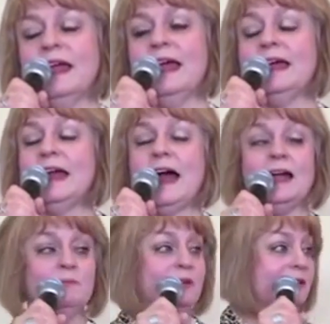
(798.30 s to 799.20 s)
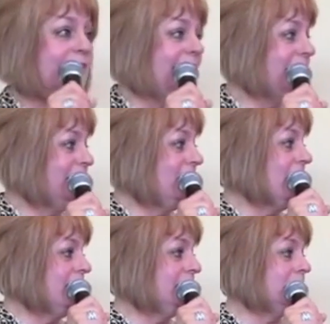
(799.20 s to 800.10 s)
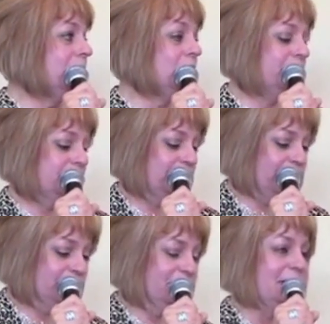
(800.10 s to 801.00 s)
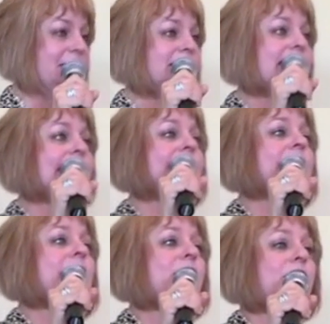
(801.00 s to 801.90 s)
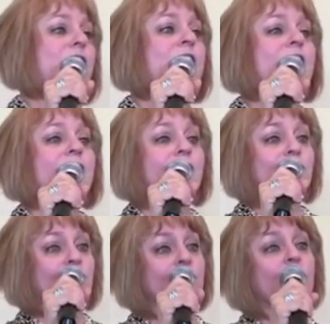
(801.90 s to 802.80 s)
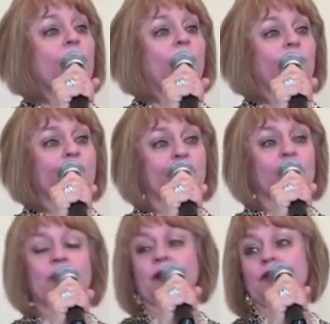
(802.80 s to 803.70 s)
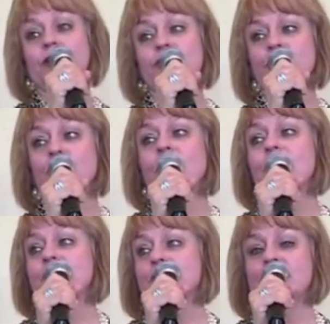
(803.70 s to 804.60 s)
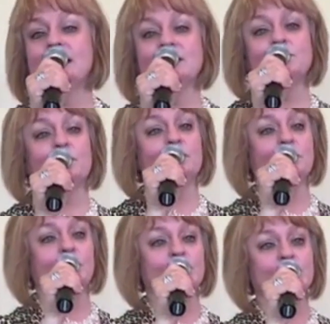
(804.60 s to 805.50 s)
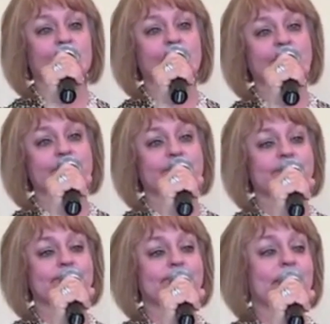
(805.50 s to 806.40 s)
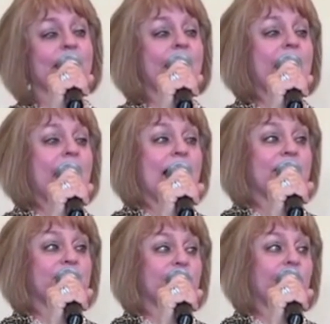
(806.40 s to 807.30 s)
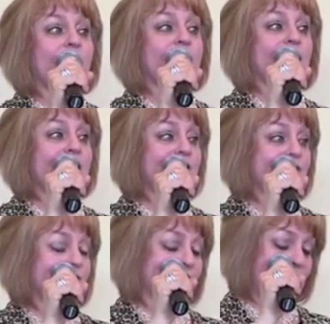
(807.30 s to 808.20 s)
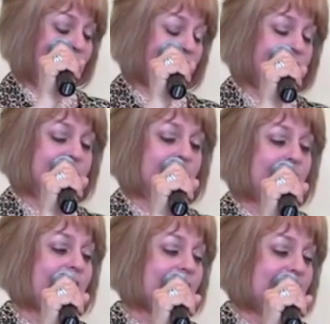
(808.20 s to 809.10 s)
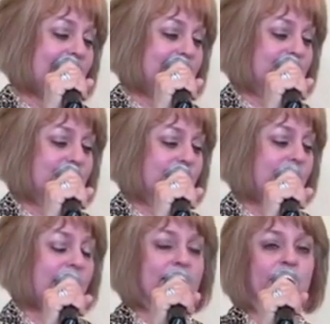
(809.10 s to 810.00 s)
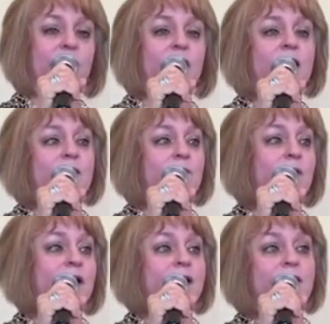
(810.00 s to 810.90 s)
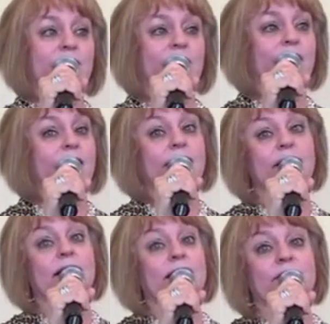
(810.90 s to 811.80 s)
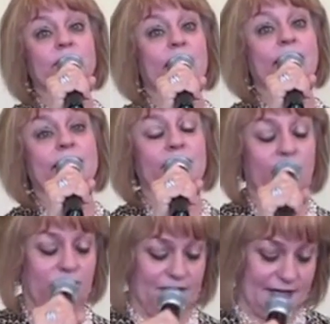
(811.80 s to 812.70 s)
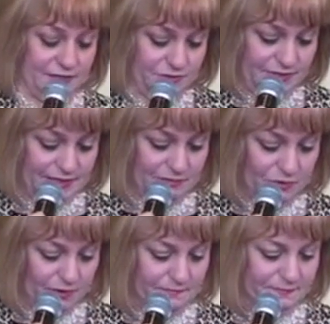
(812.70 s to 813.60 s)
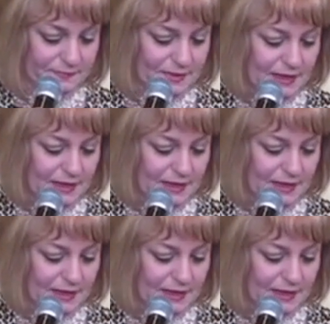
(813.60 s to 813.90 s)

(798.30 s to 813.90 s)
and I believe an audible voice spoke to me and said, if you go, he will kill you too. He was an expert marksman. And so I unlatched, I locked it back, and I just cried and cried and prayed and cried until I didn't know if I could do it anymore.